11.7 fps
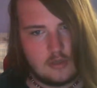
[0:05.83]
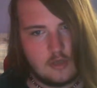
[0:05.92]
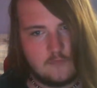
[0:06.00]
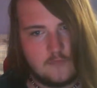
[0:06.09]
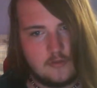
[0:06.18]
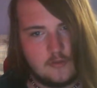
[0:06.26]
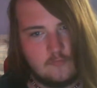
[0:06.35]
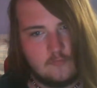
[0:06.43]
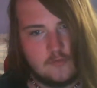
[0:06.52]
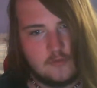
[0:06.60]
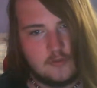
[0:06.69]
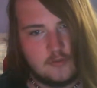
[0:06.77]
I don't have
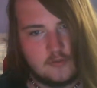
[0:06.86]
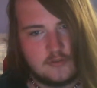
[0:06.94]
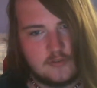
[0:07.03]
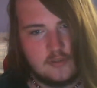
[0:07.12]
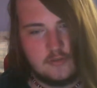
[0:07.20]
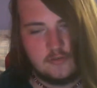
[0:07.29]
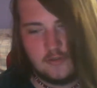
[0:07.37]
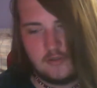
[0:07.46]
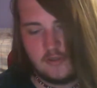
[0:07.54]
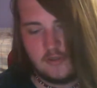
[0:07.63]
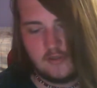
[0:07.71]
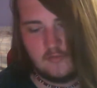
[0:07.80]
anything funny to say or
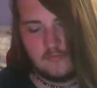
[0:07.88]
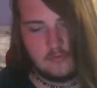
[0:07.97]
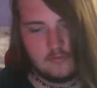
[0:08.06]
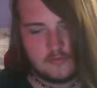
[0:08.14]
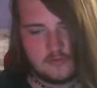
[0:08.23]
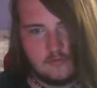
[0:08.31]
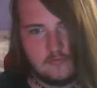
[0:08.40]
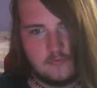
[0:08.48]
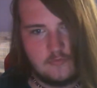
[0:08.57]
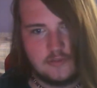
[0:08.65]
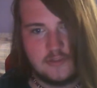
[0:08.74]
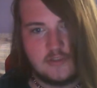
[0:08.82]
anything clever
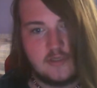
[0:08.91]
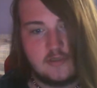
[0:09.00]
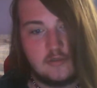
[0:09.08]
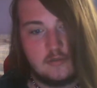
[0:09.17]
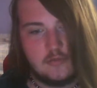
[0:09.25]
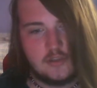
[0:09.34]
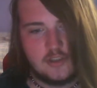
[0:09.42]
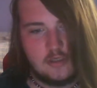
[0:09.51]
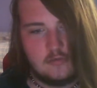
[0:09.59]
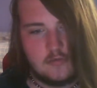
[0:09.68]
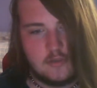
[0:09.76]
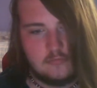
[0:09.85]
whatsoever. Let's just get into it,
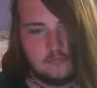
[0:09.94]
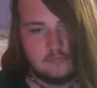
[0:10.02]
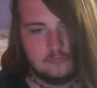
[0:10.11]
shall we?